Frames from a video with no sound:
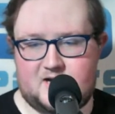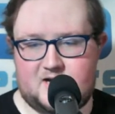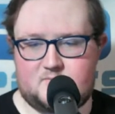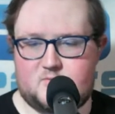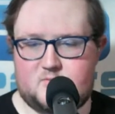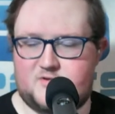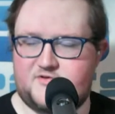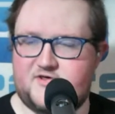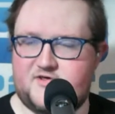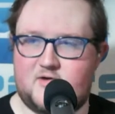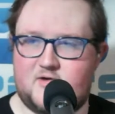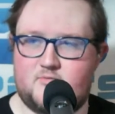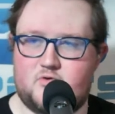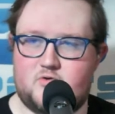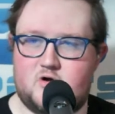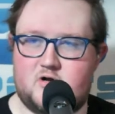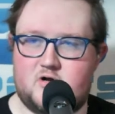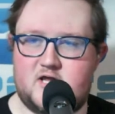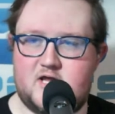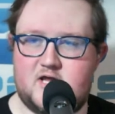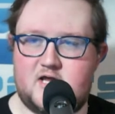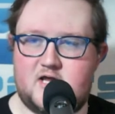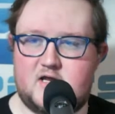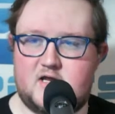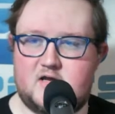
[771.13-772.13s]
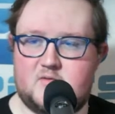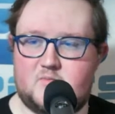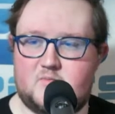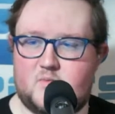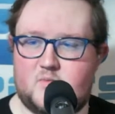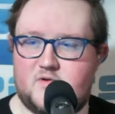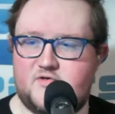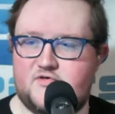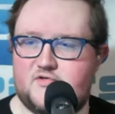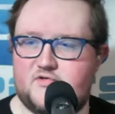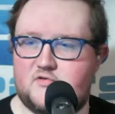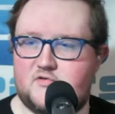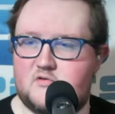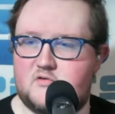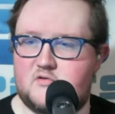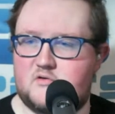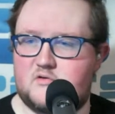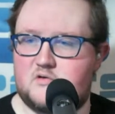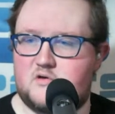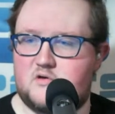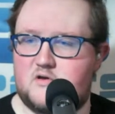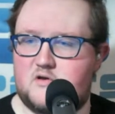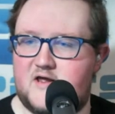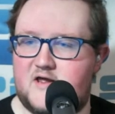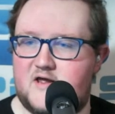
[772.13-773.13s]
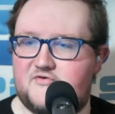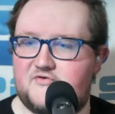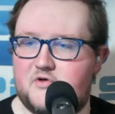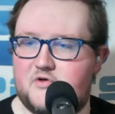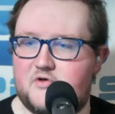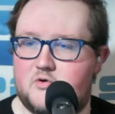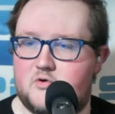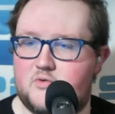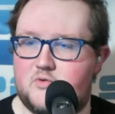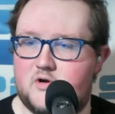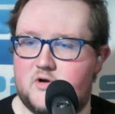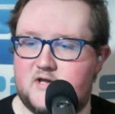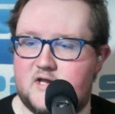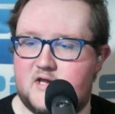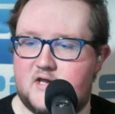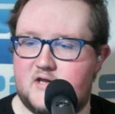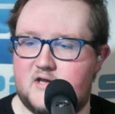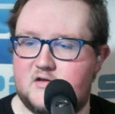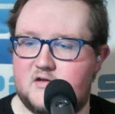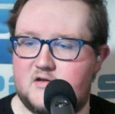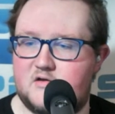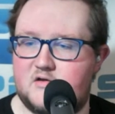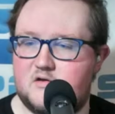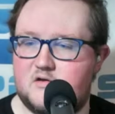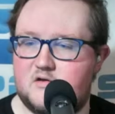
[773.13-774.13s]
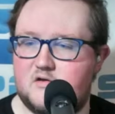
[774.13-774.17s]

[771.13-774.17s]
Was he rookie? Was Anasio a rookie?